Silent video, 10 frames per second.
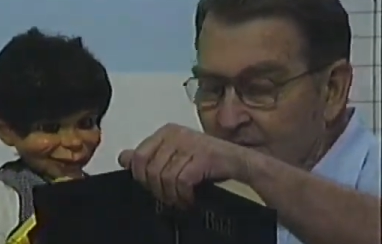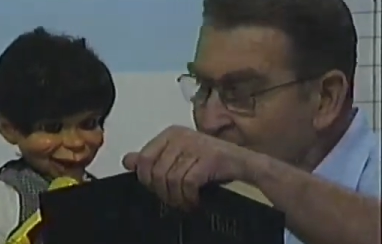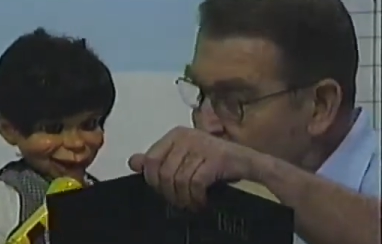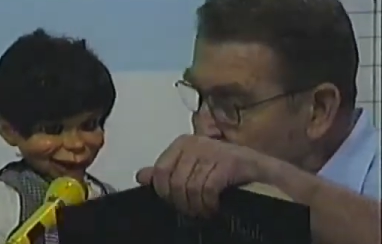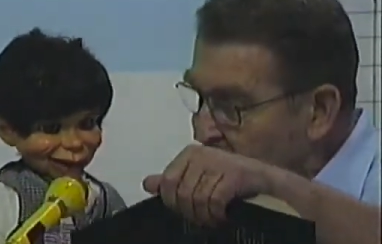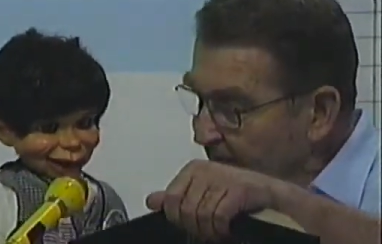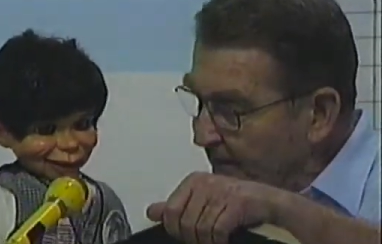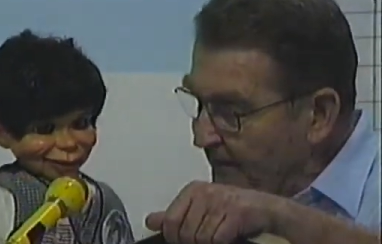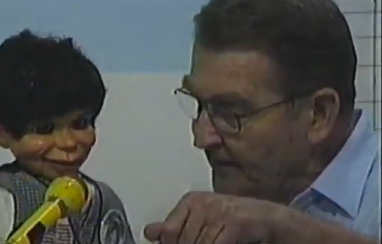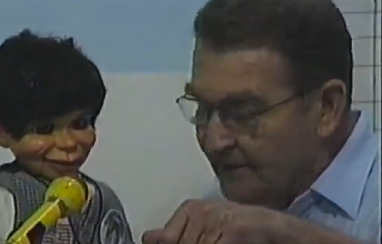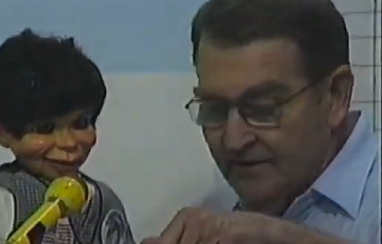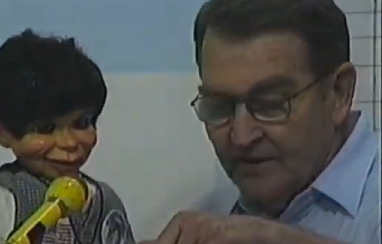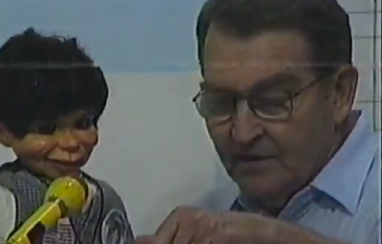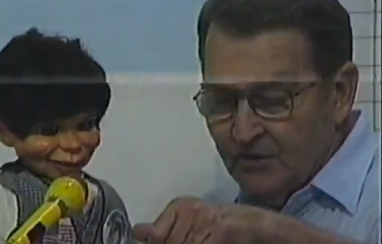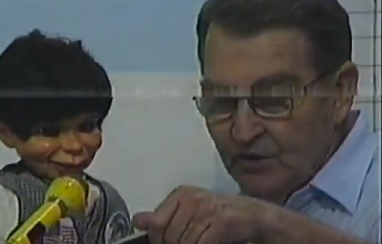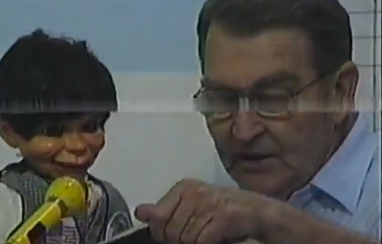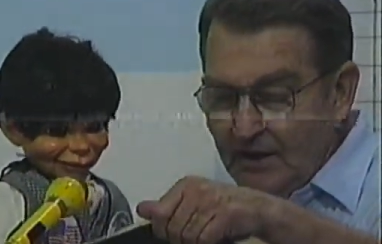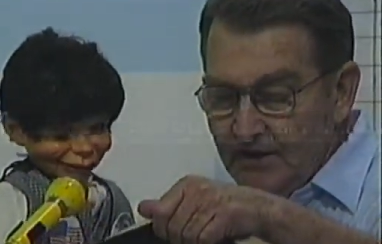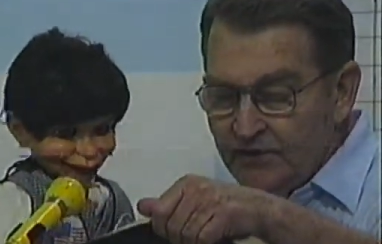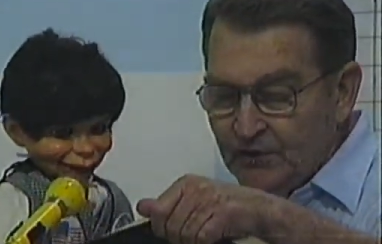Speaker 1: the mountain,
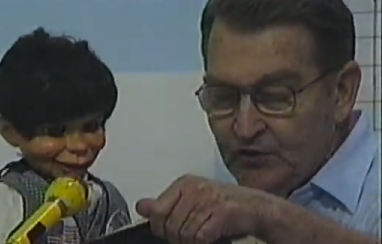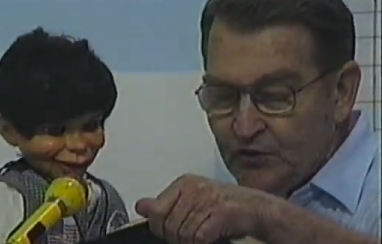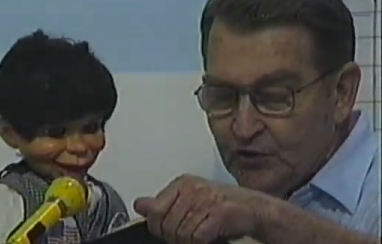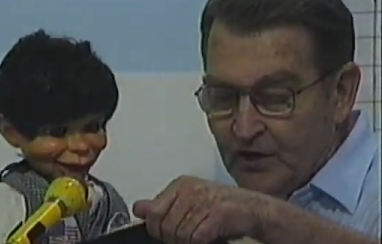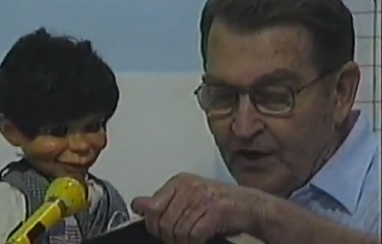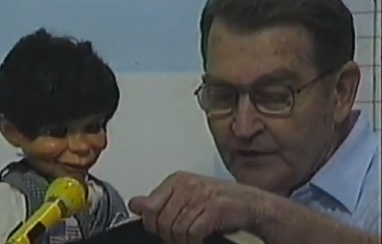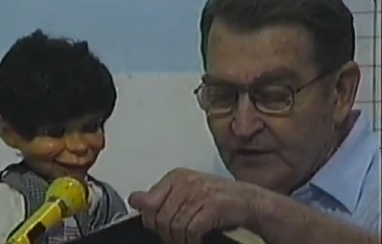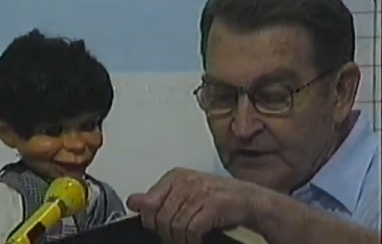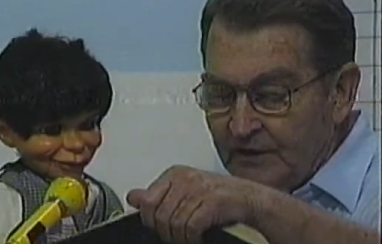Jesus charged